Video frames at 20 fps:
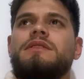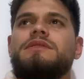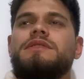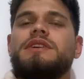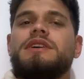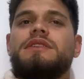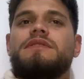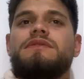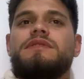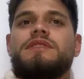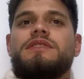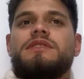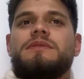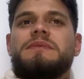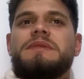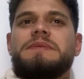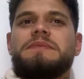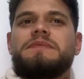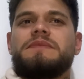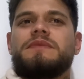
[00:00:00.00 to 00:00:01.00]
the
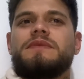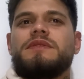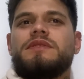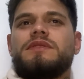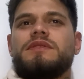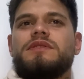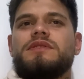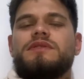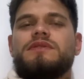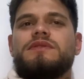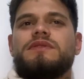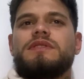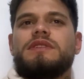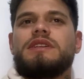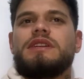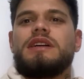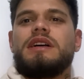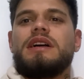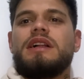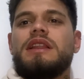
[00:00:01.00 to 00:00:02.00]
phenomenon of
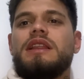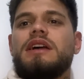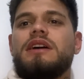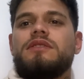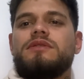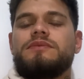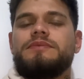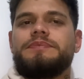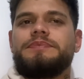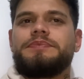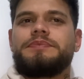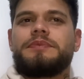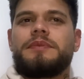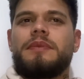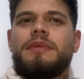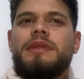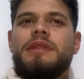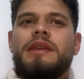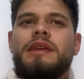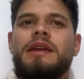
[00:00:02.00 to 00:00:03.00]
a law.
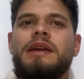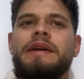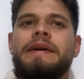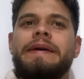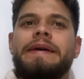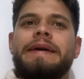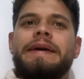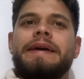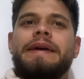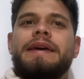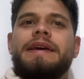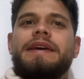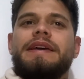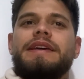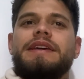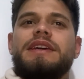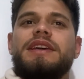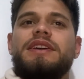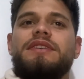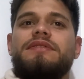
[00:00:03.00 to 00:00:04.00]

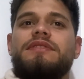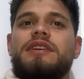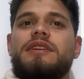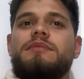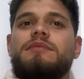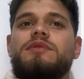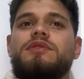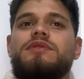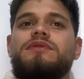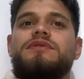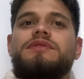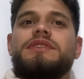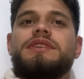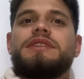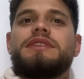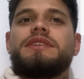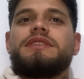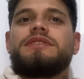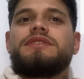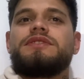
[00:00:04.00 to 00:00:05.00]
If a
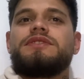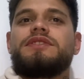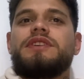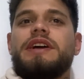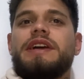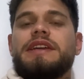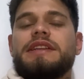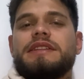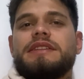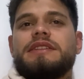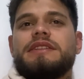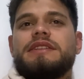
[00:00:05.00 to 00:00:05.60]
moving train,